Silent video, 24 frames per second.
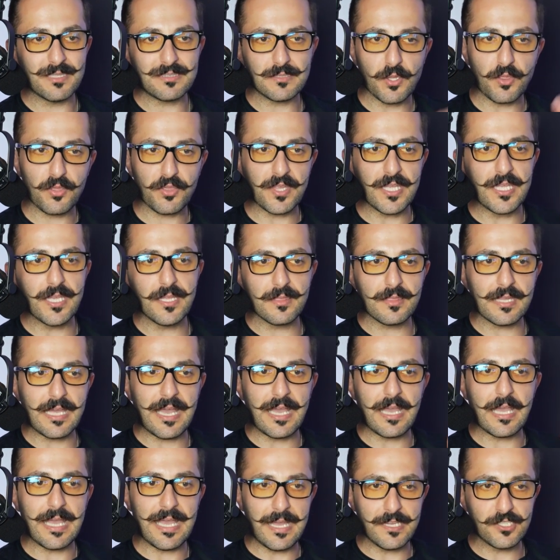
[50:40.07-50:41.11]
but the thing
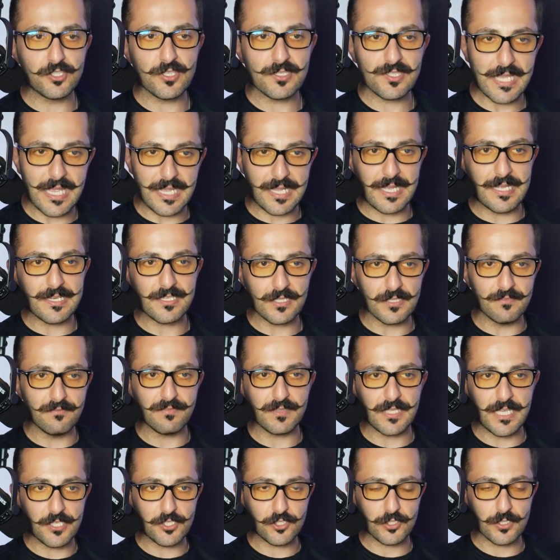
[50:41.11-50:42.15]
that hedges against
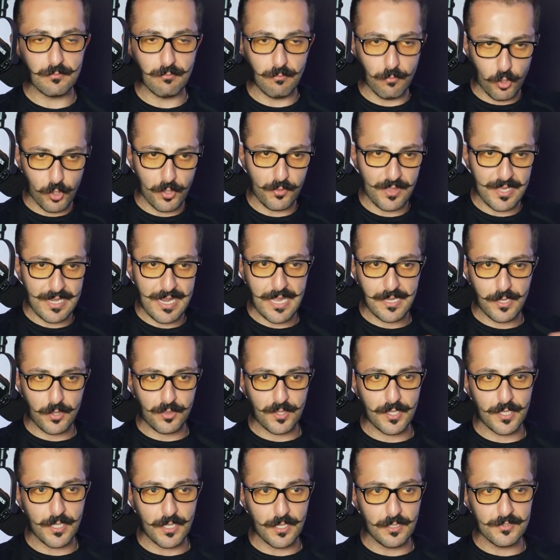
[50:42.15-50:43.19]
inflation more than
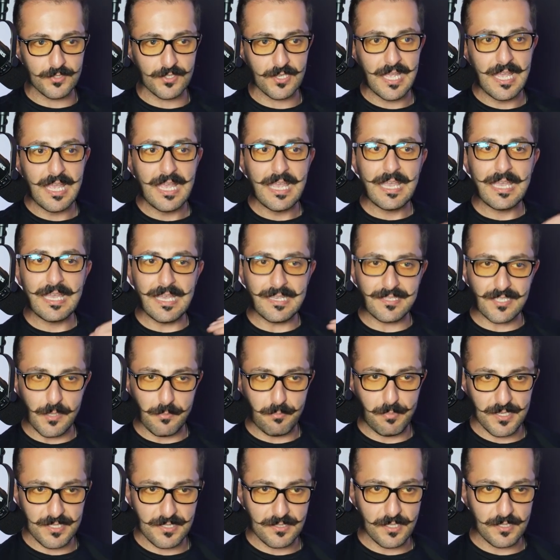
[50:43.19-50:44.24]
anything else is
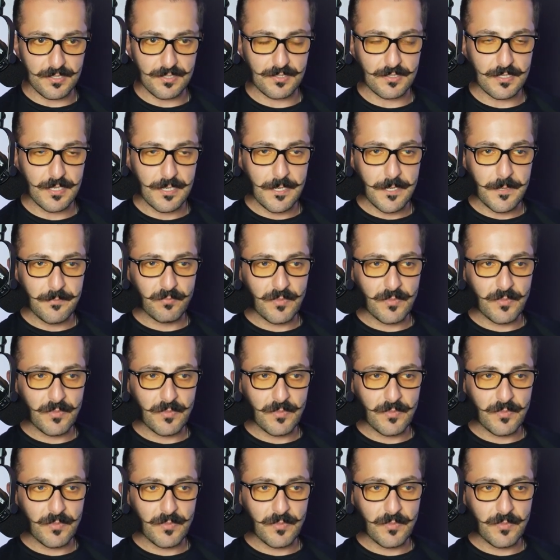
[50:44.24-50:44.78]
a business.